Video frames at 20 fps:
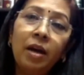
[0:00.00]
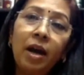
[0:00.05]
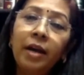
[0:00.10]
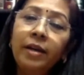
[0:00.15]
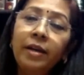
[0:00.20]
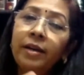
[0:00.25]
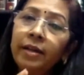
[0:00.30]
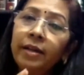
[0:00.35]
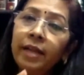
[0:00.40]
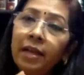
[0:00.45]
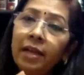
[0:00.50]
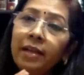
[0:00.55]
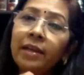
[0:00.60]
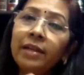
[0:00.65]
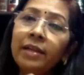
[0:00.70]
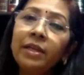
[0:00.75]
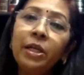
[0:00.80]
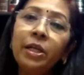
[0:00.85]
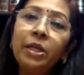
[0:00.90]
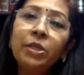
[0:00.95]
Under Delhi
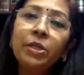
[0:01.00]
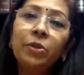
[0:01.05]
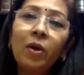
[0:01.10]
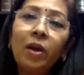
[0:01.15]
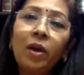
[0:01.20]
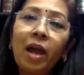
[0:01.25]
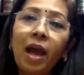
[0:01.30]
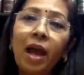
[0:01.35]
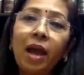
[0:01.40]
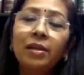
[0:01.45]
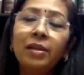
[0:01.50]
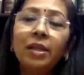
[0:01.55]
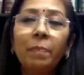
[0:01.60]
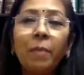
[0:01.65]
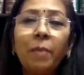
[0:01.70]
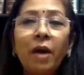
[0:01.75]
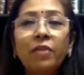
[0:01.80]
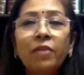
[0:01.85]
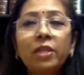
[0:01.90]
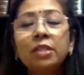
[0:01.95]
Rent Control Act, the
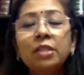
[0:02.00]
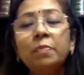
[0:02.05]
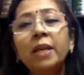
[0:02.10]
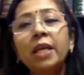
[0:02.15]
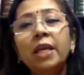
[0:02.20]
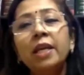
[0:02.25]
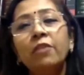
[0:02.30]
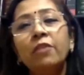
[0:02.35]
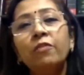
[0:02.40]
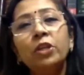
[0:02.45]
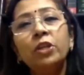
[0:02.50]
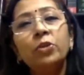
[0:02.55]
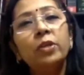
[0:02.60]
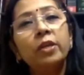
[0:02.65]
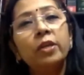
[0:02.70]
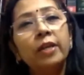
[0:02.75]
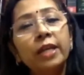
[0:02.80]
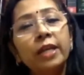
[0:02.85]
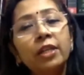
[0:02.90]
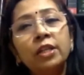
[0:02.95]
power is being given to
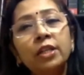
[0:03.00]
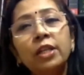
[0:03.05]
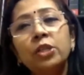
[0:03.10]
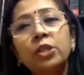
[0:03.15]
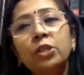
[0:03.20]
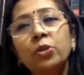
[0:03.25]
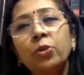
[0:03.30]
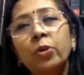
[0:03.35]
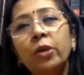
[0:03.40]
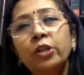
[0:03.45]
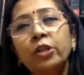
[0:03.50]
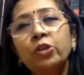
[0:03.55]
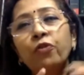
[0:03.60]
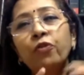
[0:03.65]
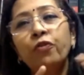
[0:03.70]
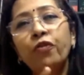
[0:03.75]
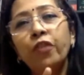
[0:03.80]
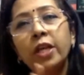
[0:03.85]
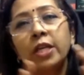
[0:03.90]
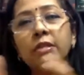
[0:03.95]
the rent controller to
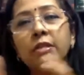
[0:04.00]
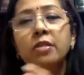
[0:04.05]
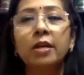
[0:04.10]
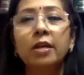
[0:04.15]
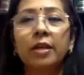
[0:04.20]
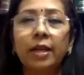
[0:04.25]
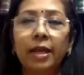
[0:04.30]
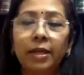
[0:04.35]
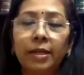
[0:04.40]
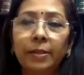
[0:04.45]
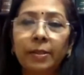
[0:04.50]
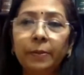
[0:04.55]
fix the rent.